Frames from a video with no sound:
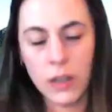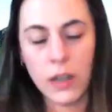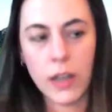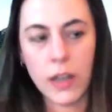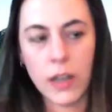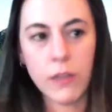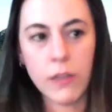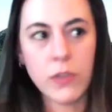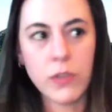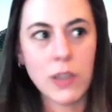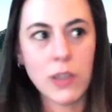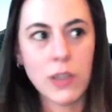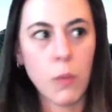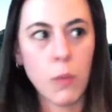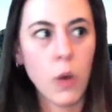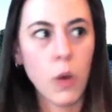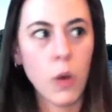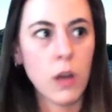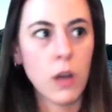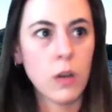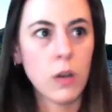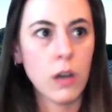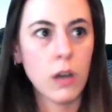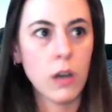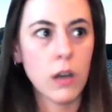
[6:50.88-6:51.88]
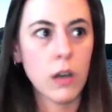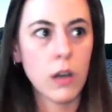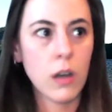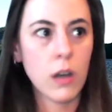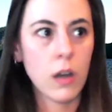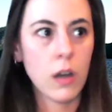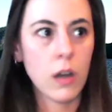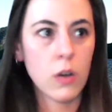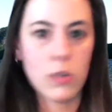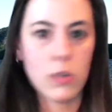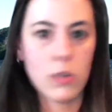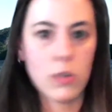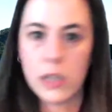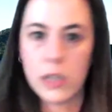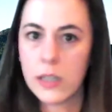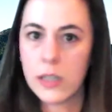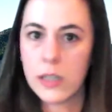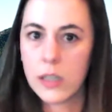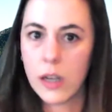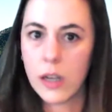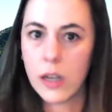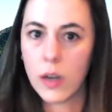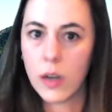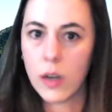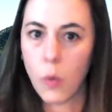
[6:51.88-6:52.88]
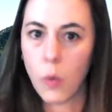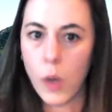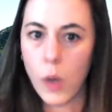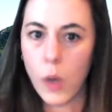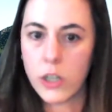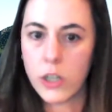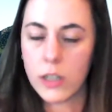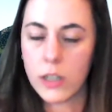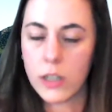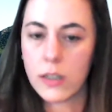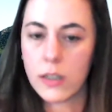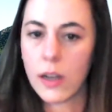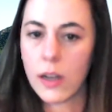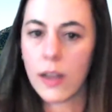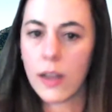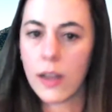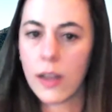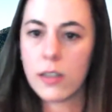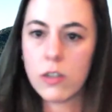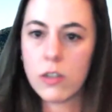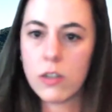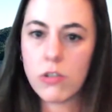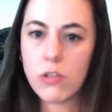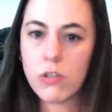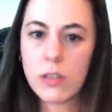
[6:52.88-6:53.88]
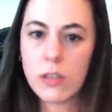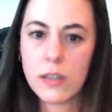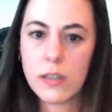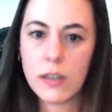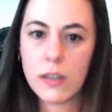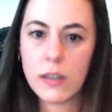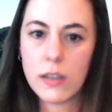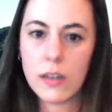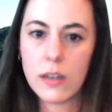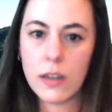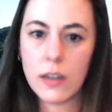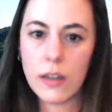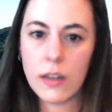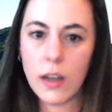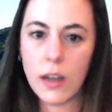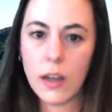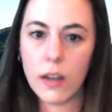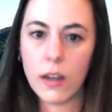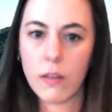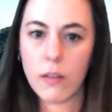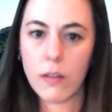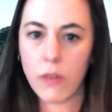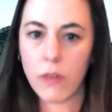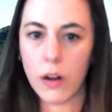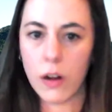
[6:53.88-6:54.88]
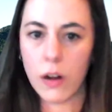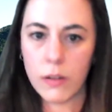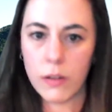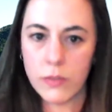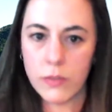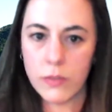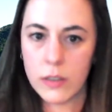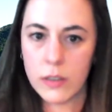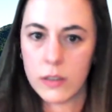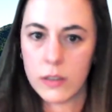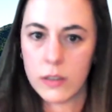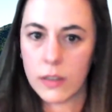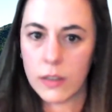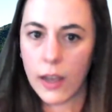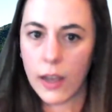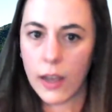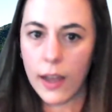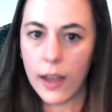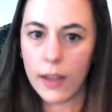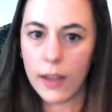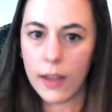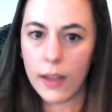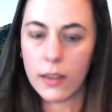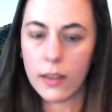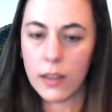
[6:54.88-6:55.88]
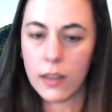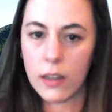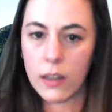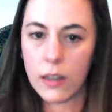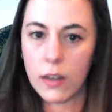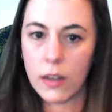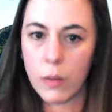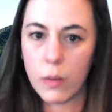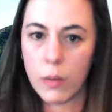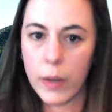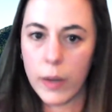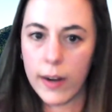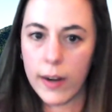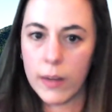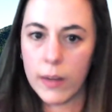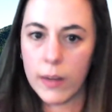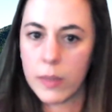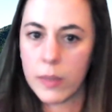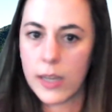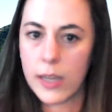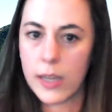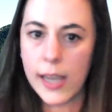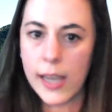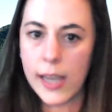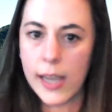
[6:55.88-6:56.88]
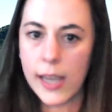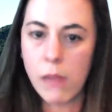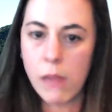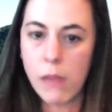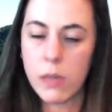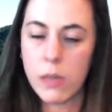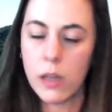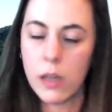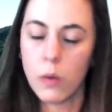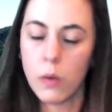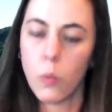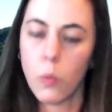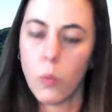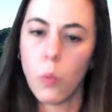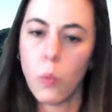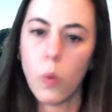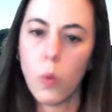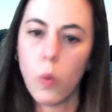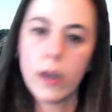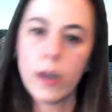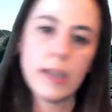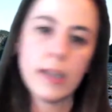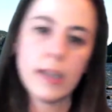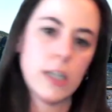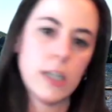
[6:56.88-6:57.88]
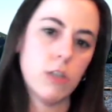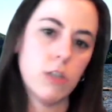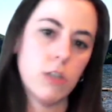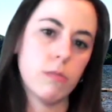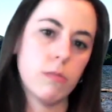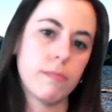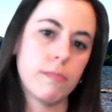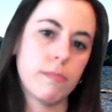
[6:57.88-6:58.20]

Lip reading: If someone who's listening or watching today is interested in getting involved at the herbarium at the Academy, what can they do?